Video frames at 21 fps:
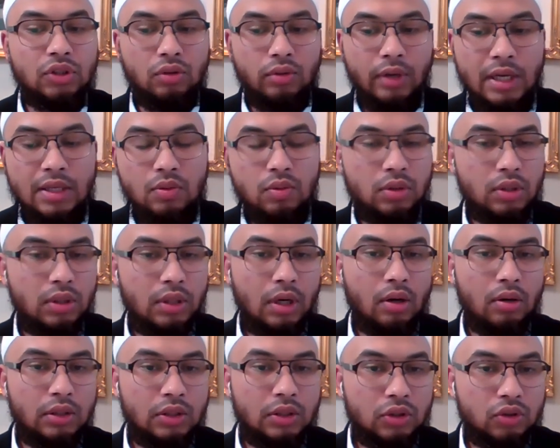grace within
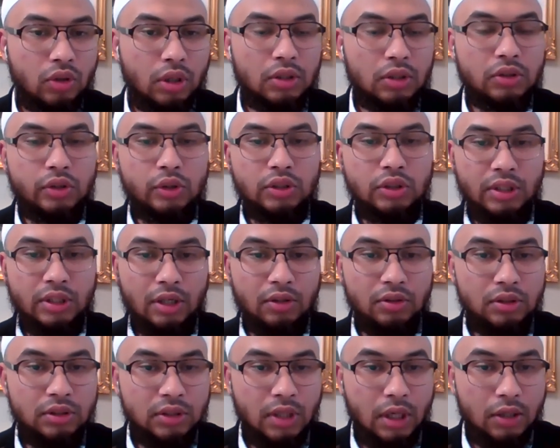our instructors and
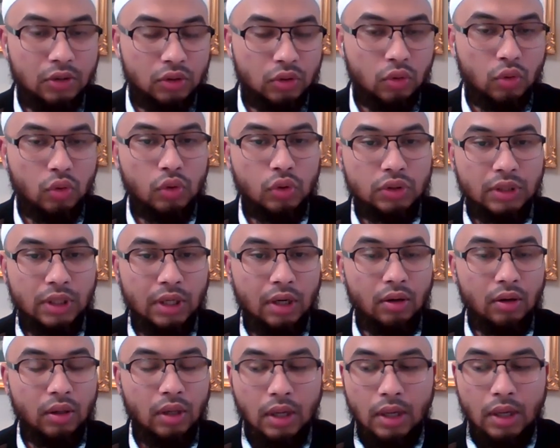our schools
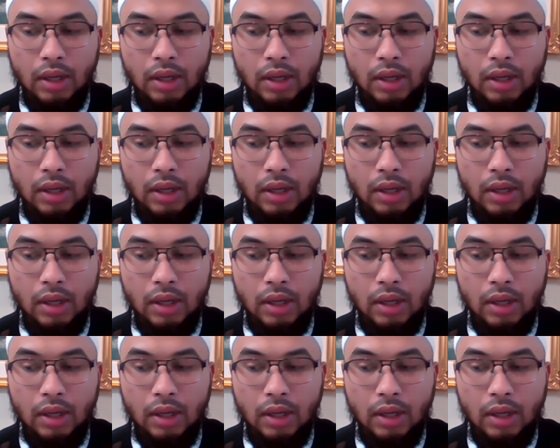and